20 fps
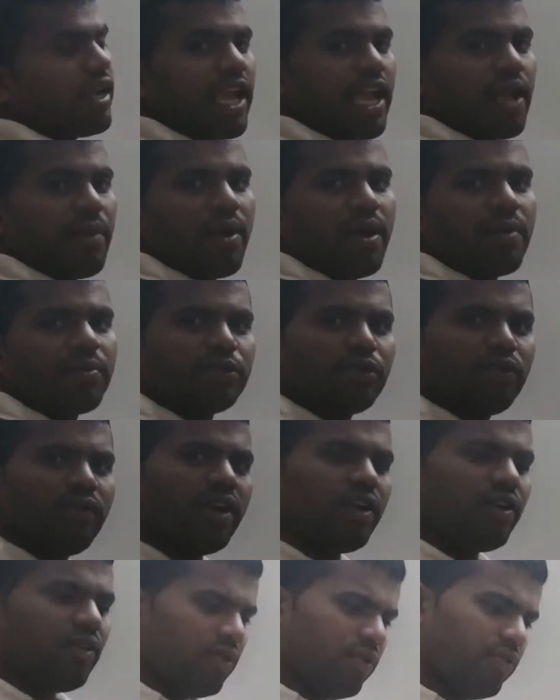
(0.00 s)
K-maps you
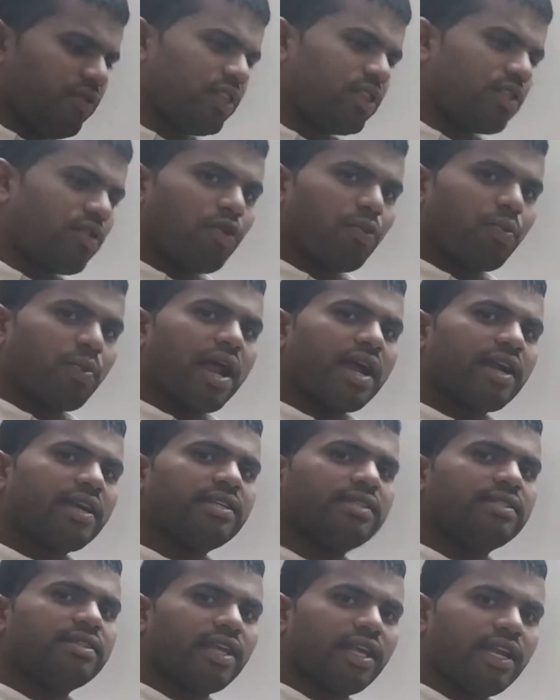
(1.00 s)
will do without
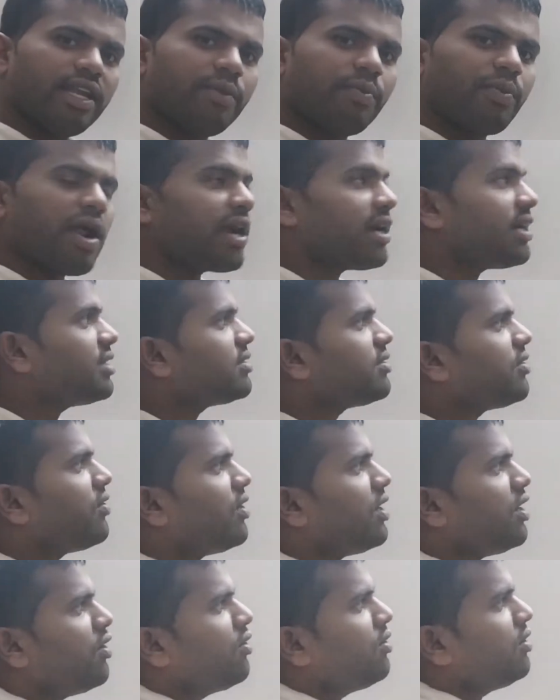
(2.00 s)
practice. Any practice you
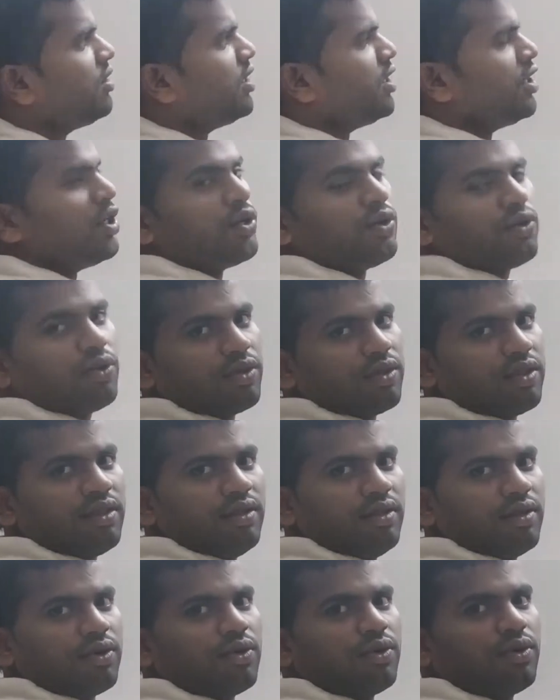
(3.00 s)
will do
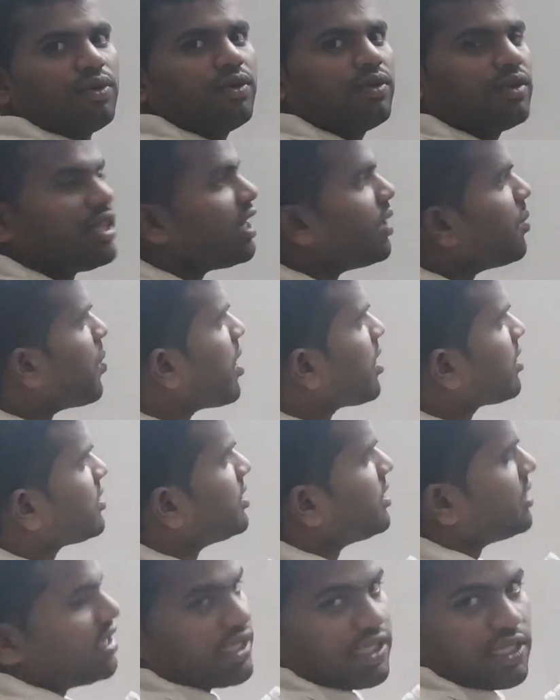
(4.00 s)
2 to 3 marks
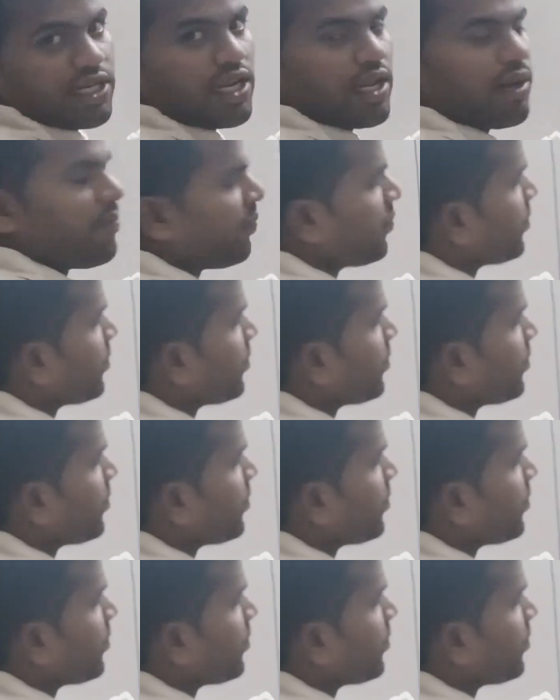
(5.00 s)
in digital.